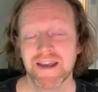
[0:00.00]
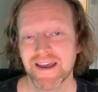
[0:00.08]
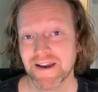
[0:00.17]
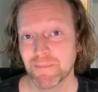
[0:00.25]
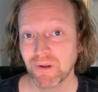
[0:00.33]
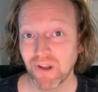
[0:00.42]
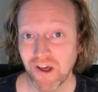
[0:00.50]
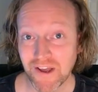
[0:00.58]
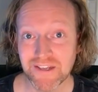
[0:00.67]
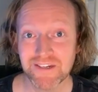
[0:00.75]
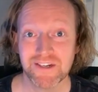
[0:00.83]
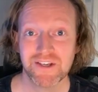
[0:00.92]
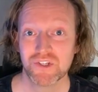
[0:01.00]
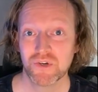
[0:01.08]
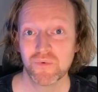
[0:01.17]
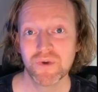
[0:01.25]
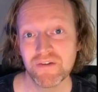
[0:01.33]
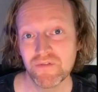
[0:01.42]
and apply it to
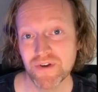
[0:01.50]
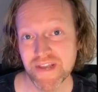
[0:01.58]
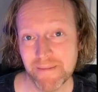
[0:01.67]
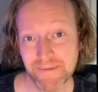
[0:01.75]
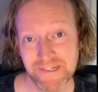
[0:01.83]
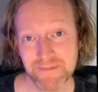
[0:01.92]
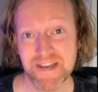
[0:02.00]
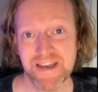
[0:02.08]
whatever we happen to be